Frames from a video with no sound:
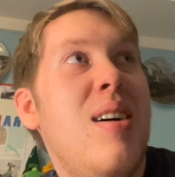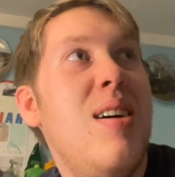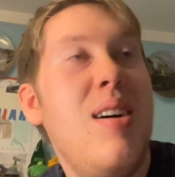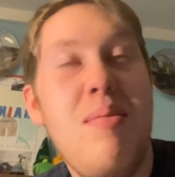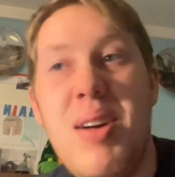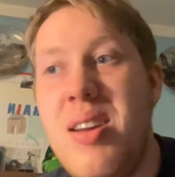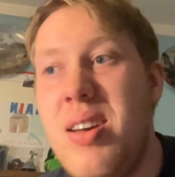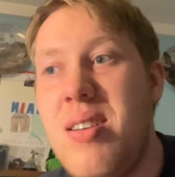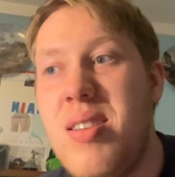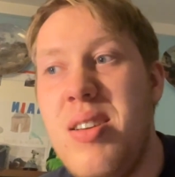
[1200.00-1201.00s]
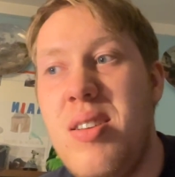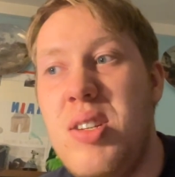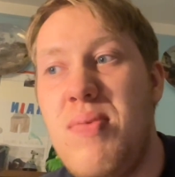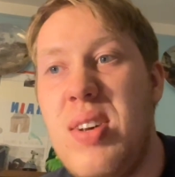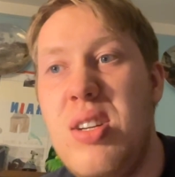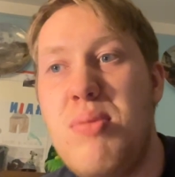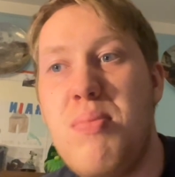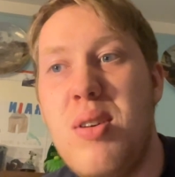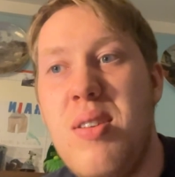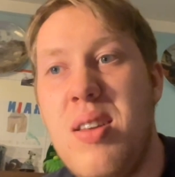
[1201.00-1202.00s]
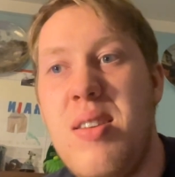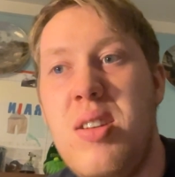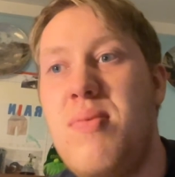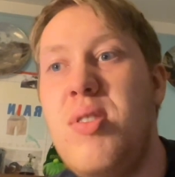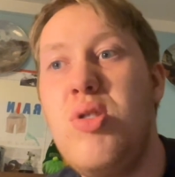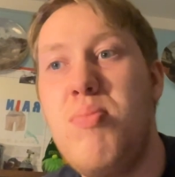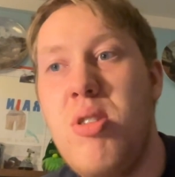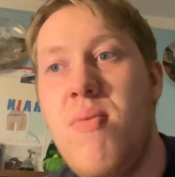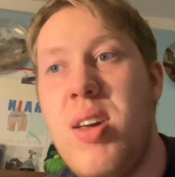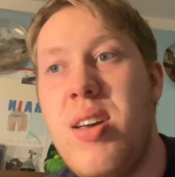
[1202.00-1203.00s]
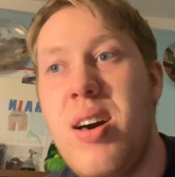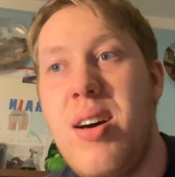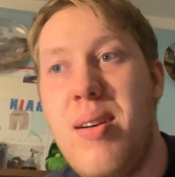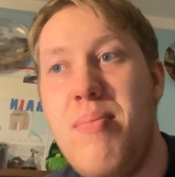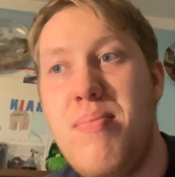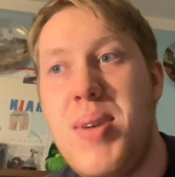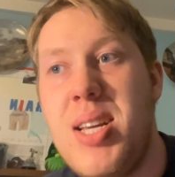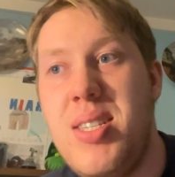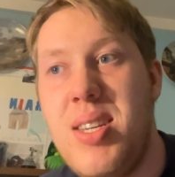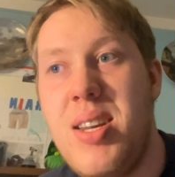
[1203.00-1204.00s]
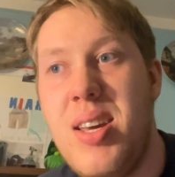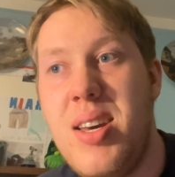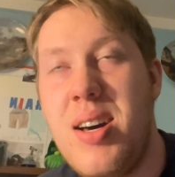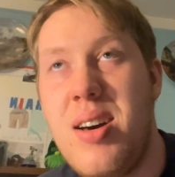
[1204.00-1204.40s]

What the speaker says: I mean, yeah, in his first movie, basically,